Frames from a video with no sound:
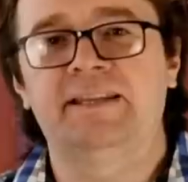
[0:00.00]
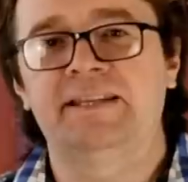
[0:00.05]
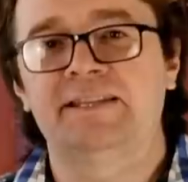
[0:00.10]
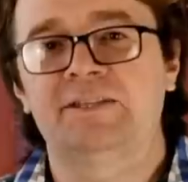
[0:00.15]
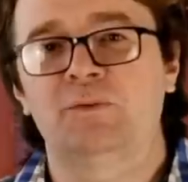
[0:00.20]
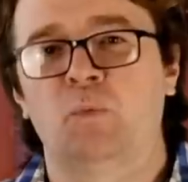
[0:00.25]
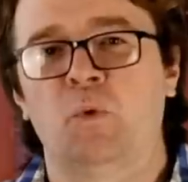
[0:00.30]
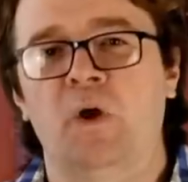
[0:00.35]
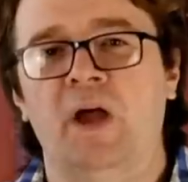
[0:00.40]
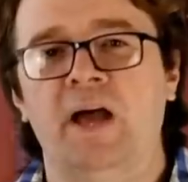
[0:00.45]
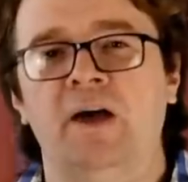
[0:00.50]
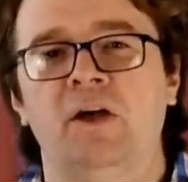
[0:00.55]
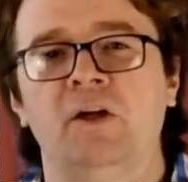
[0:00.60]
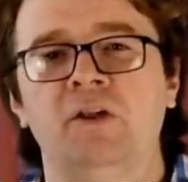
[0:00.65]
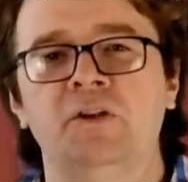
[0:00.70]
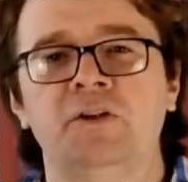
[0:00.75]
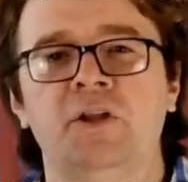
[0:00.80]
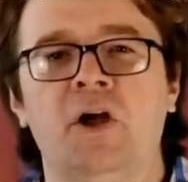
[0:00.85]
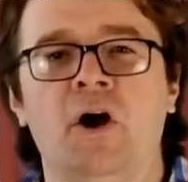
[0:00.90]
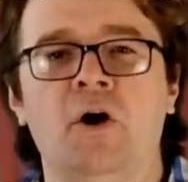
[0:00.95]
It is
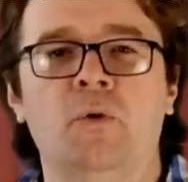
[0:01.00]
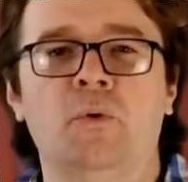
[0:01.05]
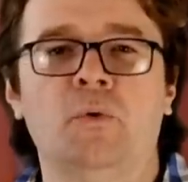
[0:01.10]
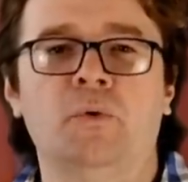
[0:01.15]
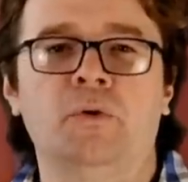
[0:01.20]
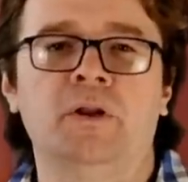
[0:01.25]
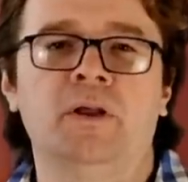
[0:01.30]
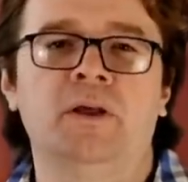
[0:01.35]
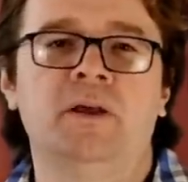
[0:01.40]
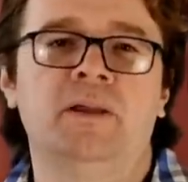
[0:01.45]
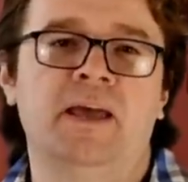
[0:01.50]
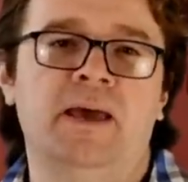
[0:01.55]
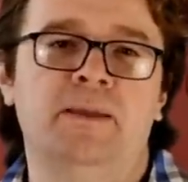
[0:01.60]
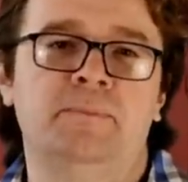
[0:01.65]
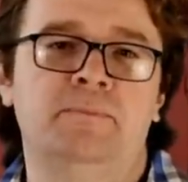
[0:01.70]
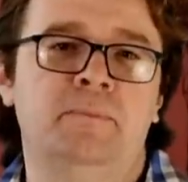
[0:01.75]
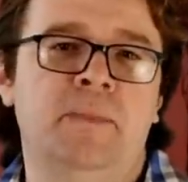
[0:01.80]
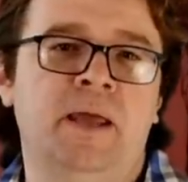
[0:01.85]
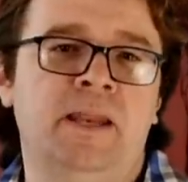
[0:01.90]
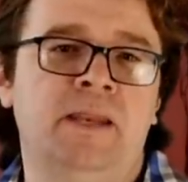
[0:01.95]
well known
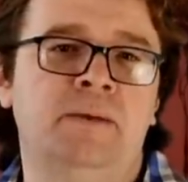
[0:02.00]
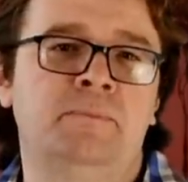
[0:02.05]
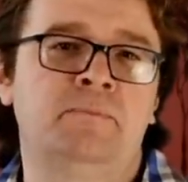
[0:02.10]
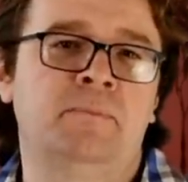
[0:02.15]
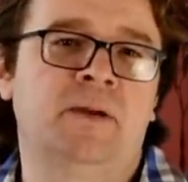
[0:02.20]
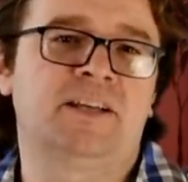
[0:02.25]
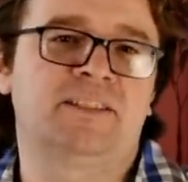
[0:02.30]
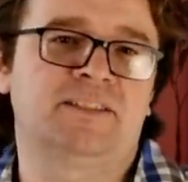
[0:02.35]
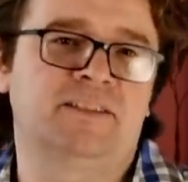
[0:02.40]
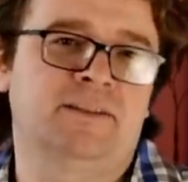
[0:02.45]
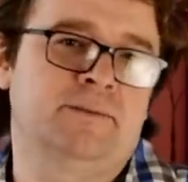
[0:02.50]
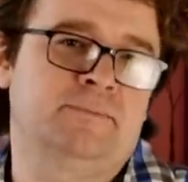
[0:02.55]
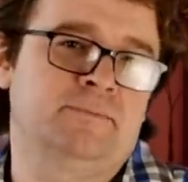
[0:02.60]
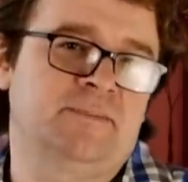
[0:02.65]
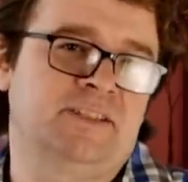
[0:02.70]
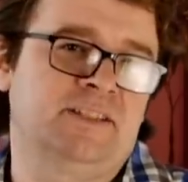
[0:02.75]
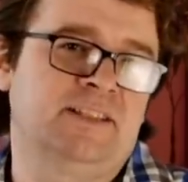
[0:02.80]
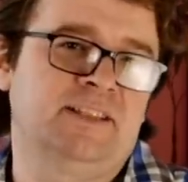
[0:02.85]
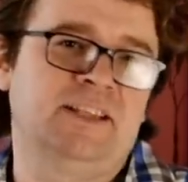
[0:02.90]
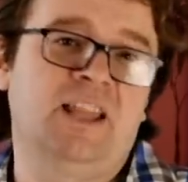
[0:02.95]
that many
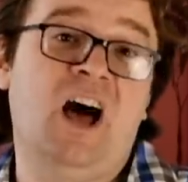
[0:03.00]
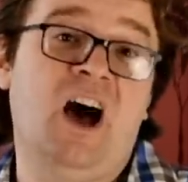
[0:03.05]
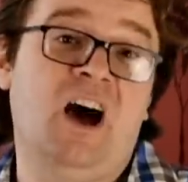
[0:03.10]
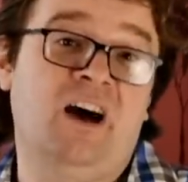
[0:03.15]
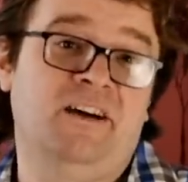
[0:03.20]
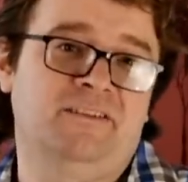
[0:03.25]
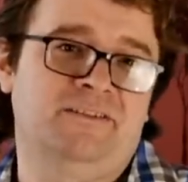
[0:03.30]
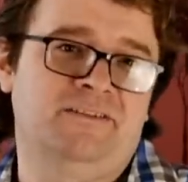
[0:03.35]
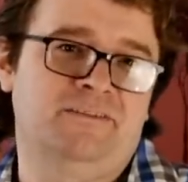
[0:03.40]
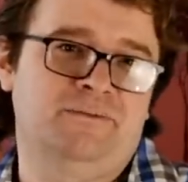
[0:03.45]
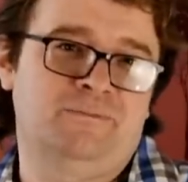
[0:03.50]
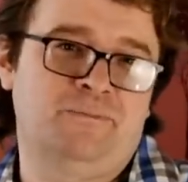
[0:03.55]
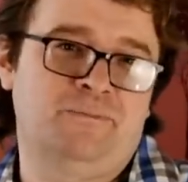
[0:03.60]
Muslims love